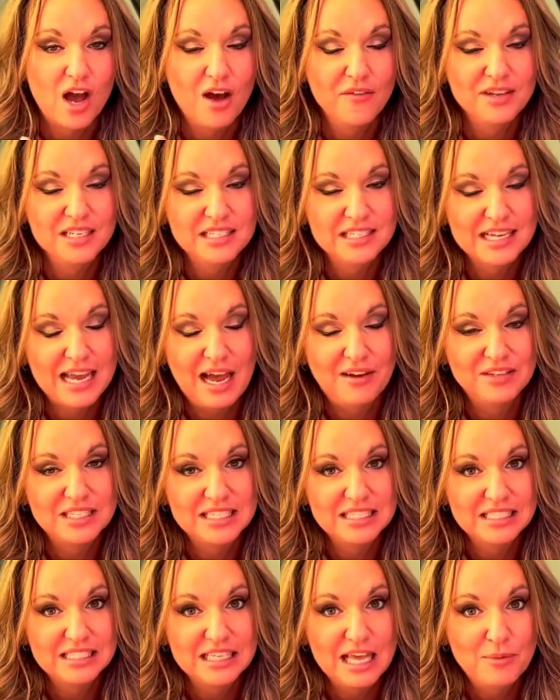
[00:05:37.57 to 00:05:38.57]
Obviously I haven't
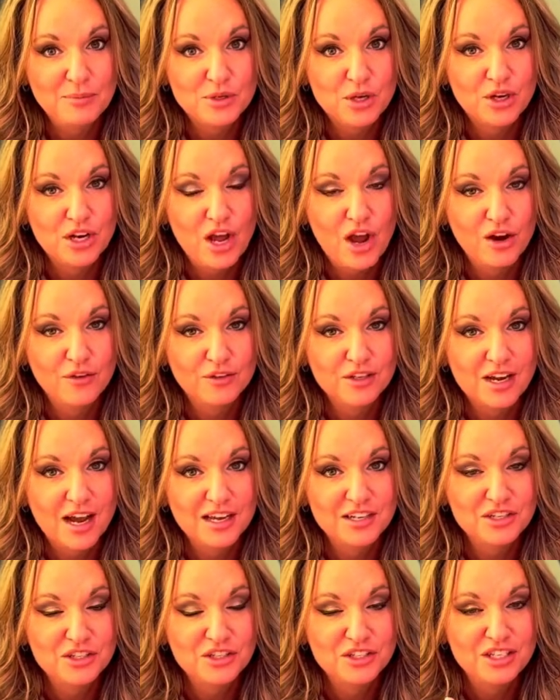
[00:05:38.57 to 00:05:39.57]
slept on it
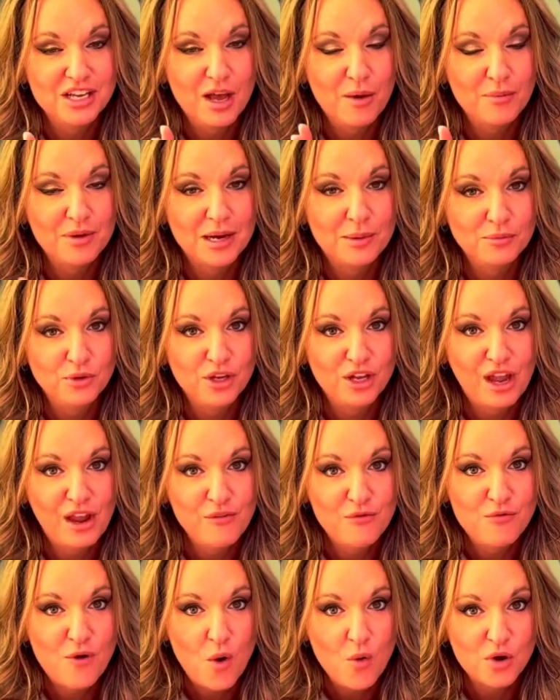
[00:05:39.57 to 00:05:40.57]
overnight just yet, but I'm looking
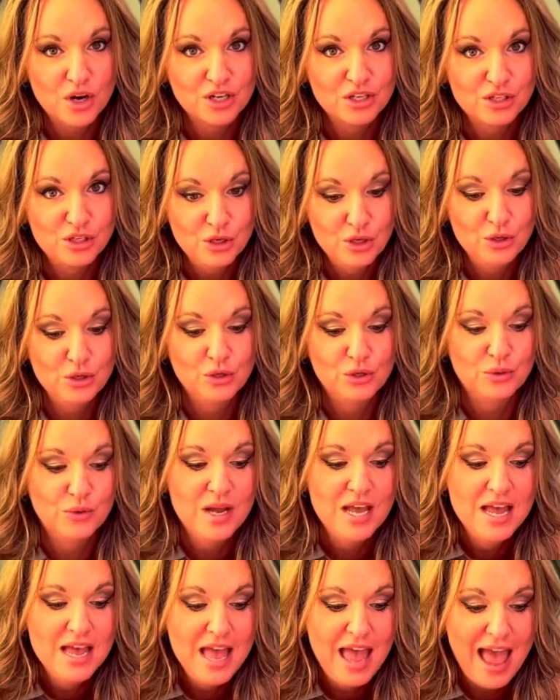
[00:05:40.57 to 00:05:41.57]
forward to
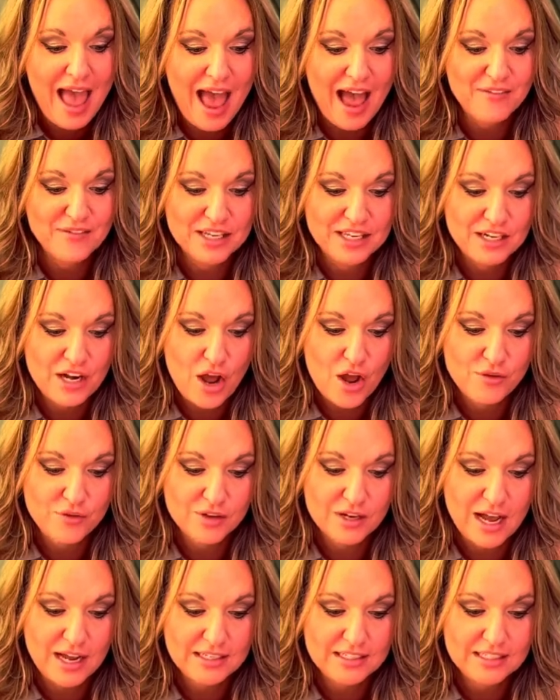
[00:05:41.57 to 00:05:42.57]
having an
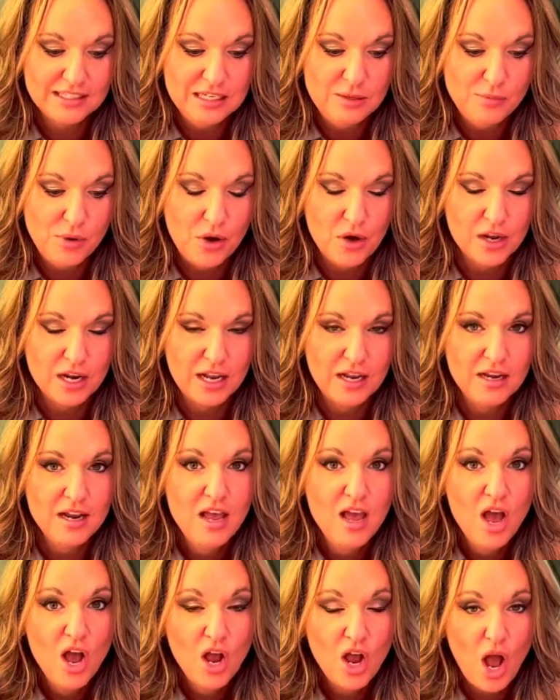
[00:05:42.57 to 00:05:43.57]
overnight sleep on it.
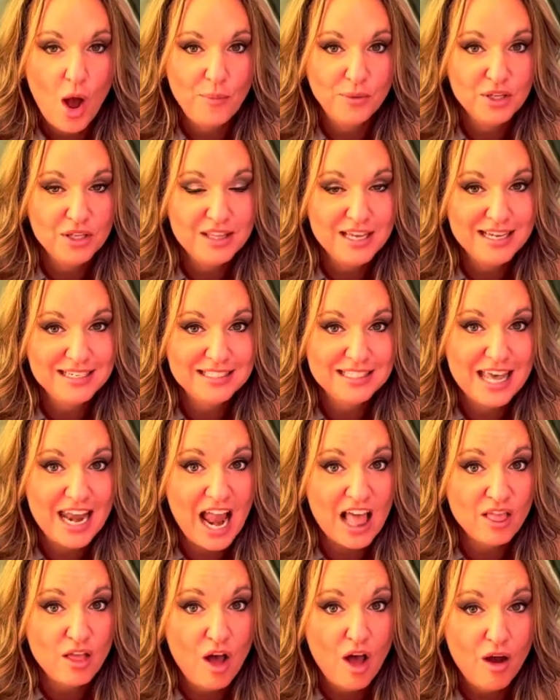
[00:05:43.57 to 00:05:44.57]
Couple of things that
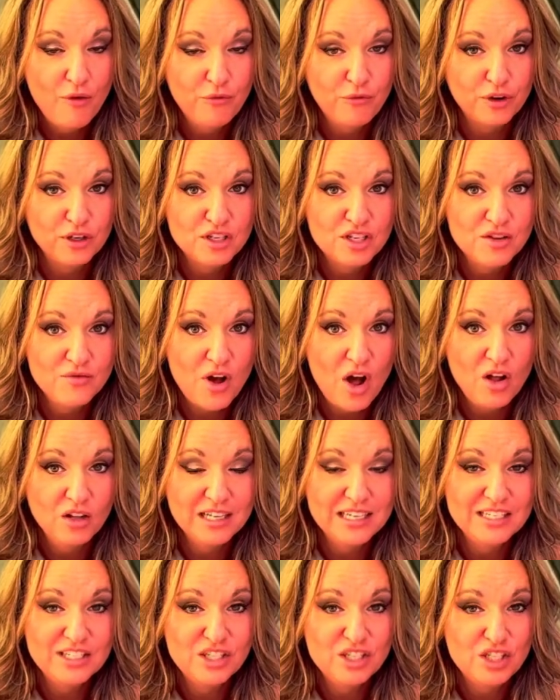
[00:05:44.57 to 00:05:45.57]
I love. First of all,
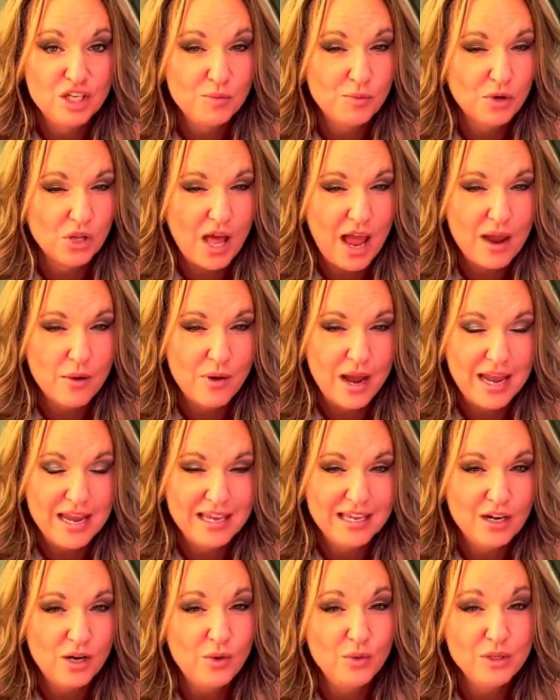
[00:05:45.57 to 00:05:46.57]
it's super lightweight.
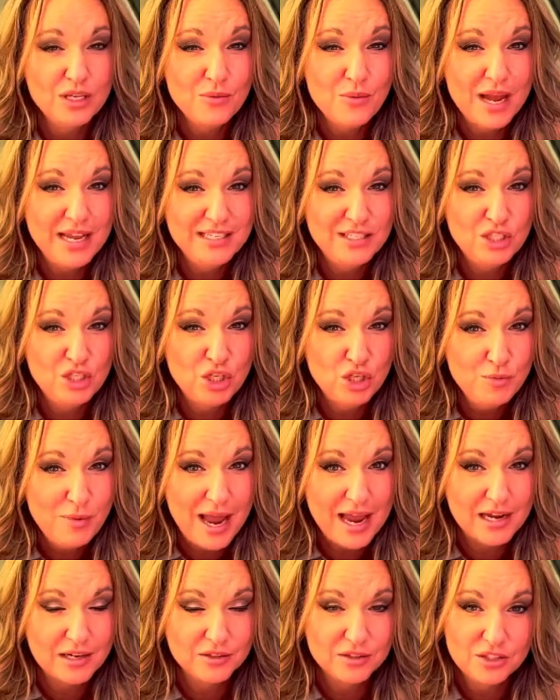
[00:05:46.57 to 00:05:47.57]
It only weighs 2
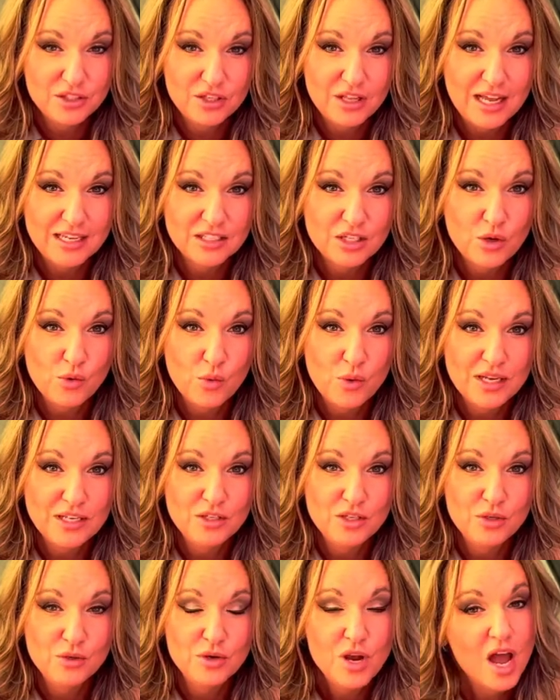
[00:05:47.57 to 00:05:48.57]
pounds, so that's going
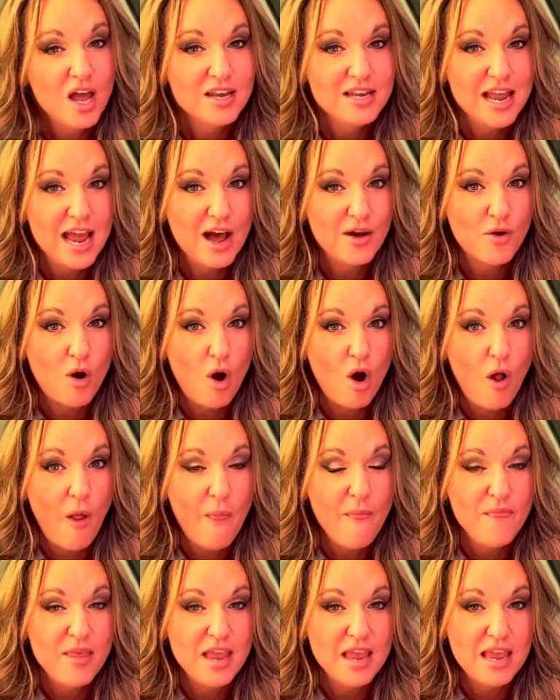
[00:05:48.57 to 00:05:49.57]
to cut down
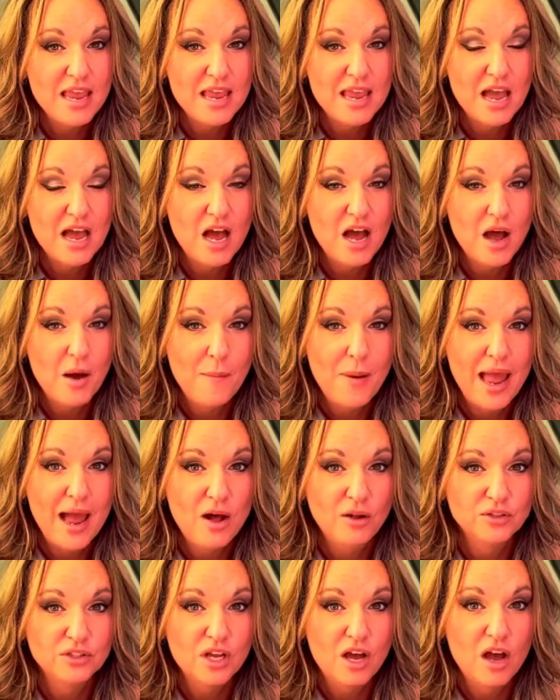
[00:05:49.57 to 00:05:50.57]
on the
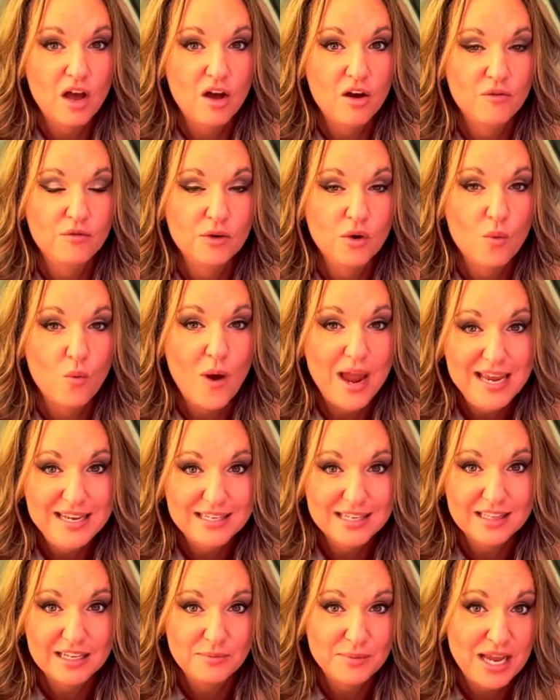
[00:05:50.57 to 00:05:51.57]
amount of weight
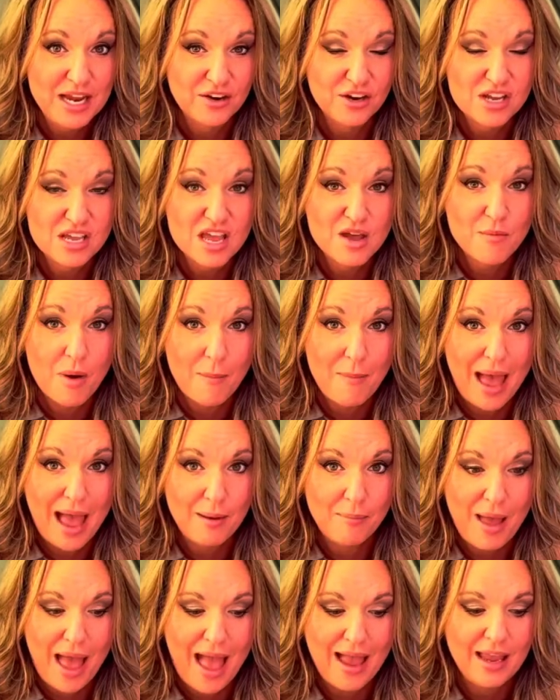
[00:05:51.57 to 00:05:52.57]
that I'm carrying in my
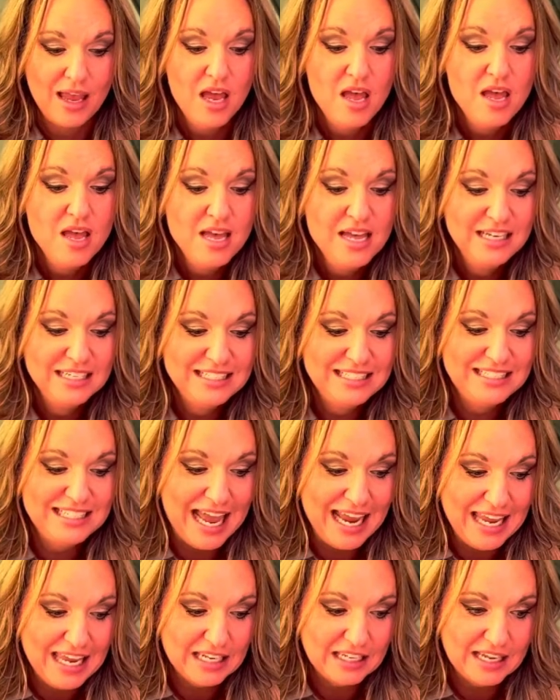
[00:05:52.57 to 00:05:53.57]
backpack.
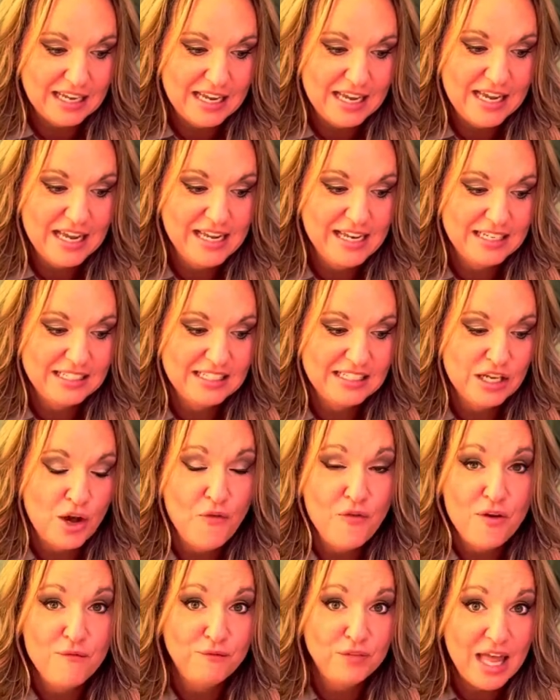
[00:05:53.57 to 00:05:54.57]
Secondly, it's
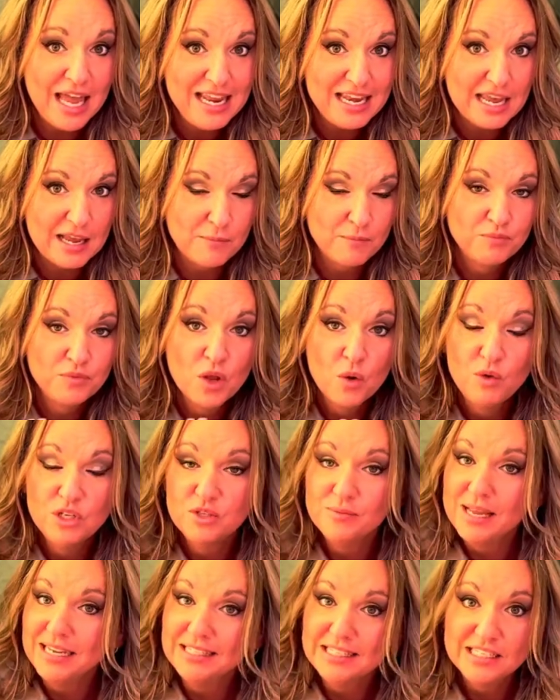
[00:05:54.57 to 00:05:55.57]
self-inflating, which
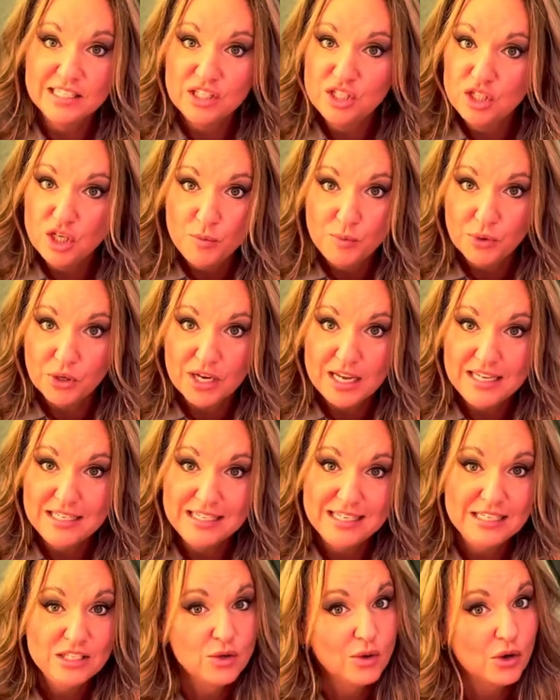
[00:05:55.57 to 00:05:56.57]
makes it super
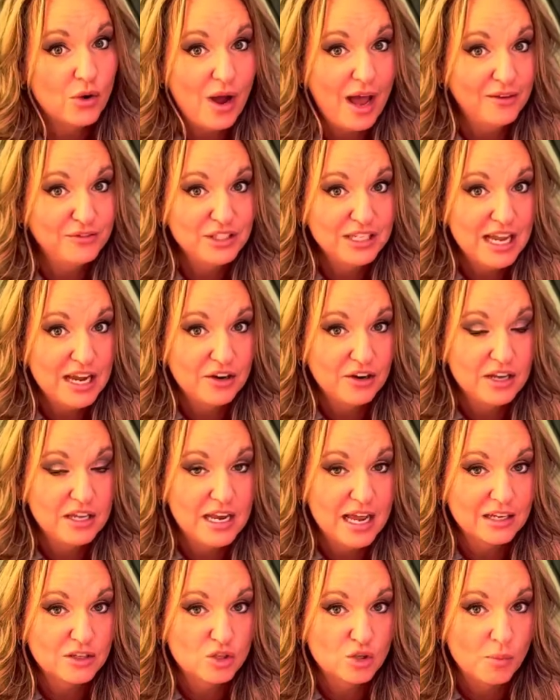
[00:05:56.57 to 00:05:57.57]
easy so I don't have to carry an
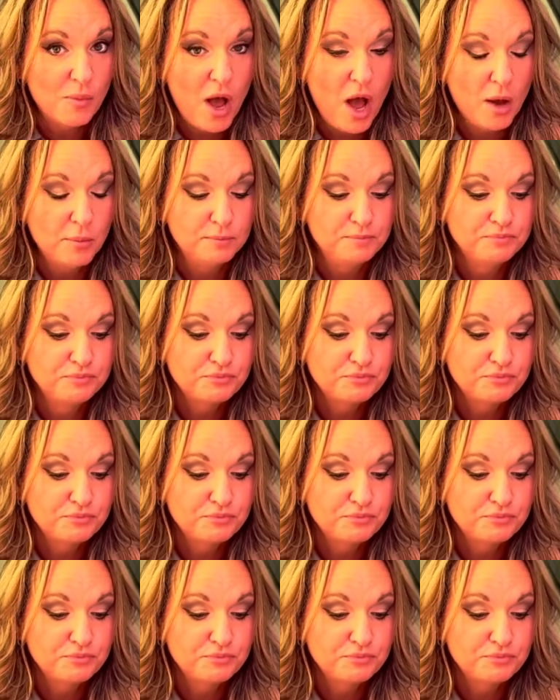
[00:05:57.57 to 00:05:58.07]
extra pump.